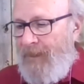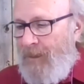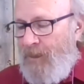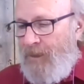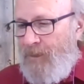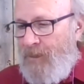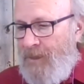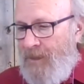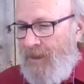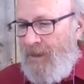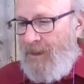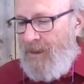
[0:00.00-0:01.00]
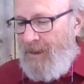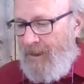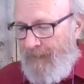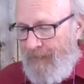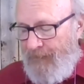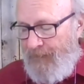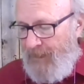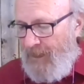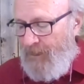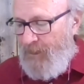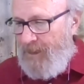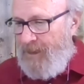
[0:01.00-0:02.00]
which was the
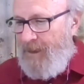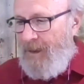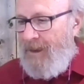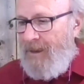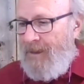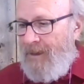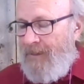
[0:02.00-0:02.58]
one study